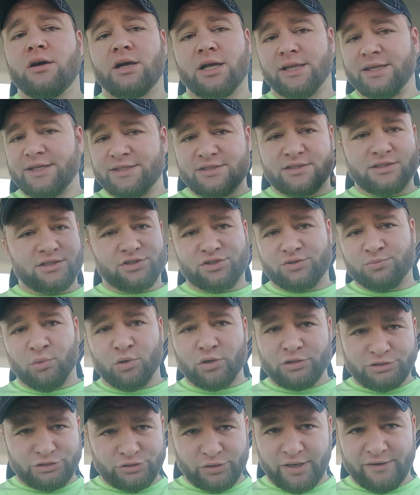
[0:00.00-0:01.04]
At least the
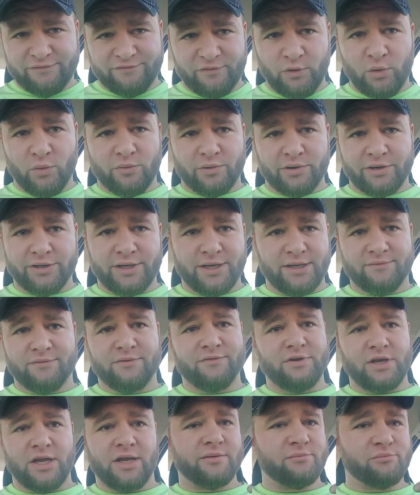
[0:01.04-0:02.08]
more straightforward
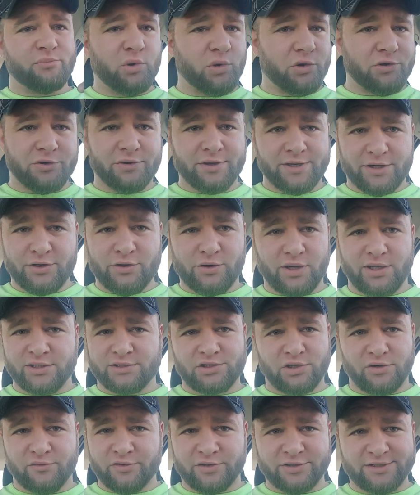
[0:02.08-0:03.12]
and bordering
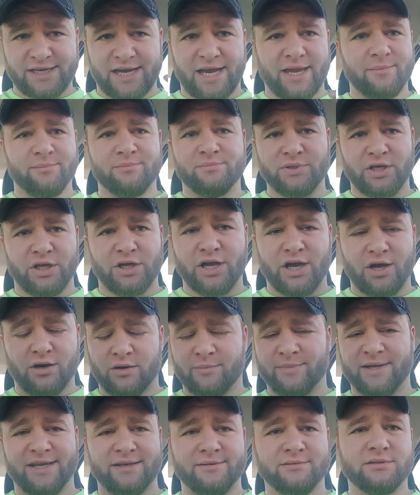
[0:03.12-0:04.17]
crossover type, you know what
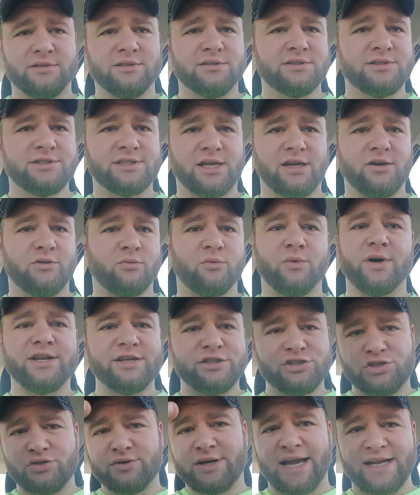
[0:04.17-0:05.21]
I mean? So what
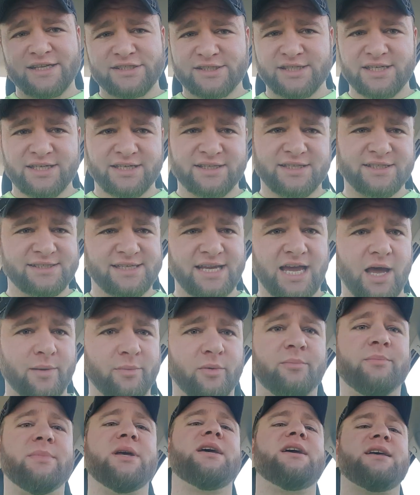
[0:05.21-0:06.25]
did you guys think of this
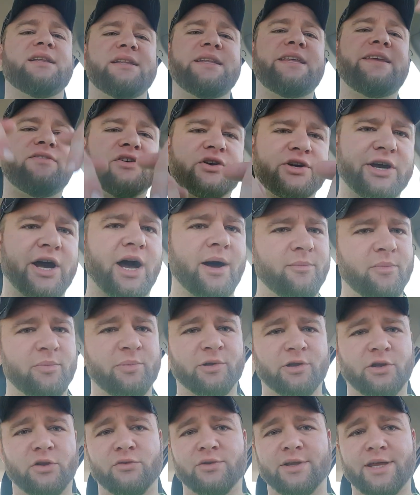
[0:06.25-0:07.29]
album? Leave a comment
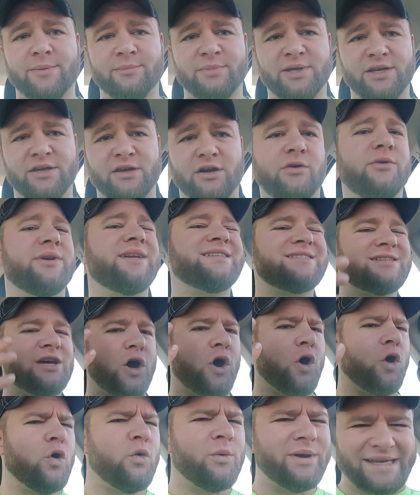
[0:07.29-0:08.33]
below, let me know. And as
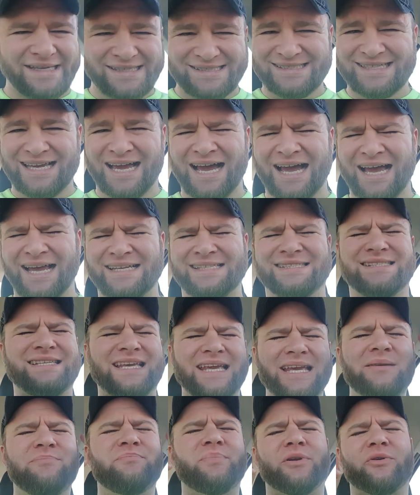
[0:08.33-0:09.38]
always, guys,
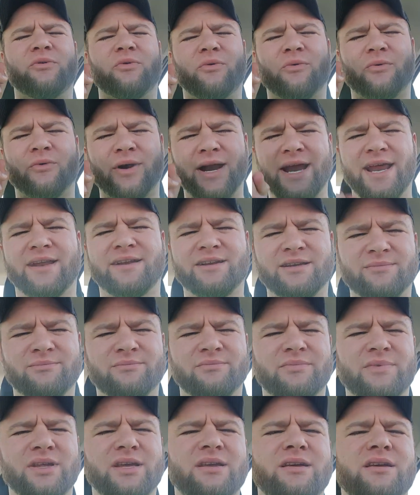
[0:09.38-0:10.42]
keep it
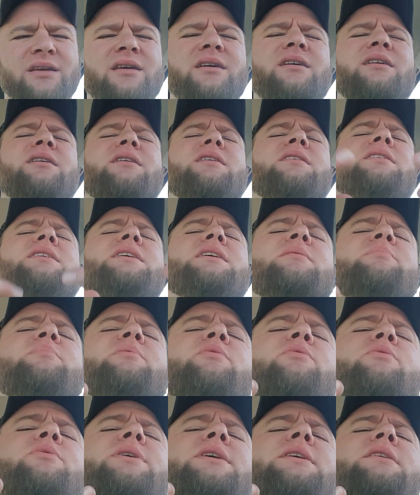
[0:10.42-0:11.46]
random. Keep
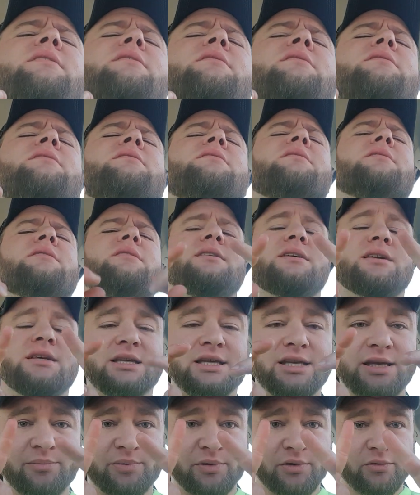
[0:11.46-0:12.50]
it real.
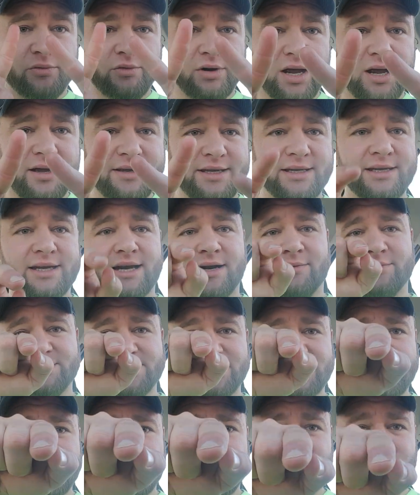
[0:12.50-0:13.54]
Keep it rocking. And I will
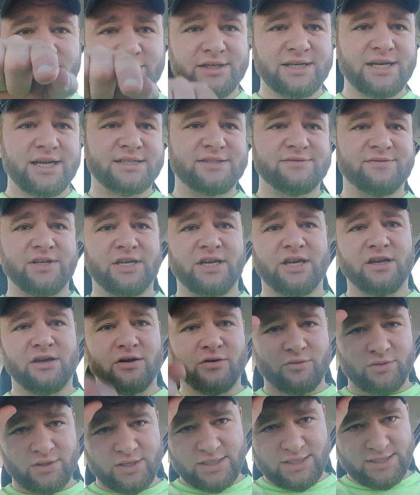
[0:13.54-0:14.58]
see you in the next
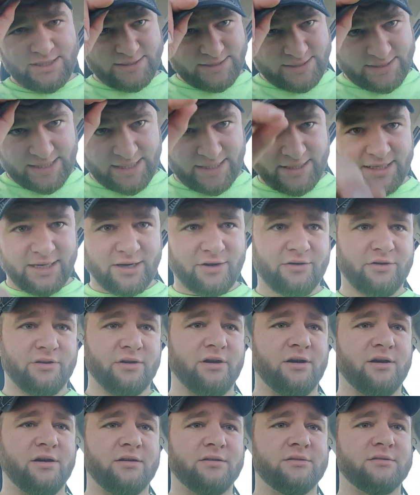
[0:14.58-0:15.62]
video. Take care,
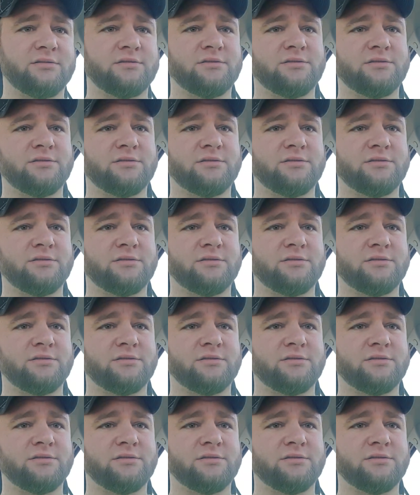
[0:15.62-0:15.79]
y'all.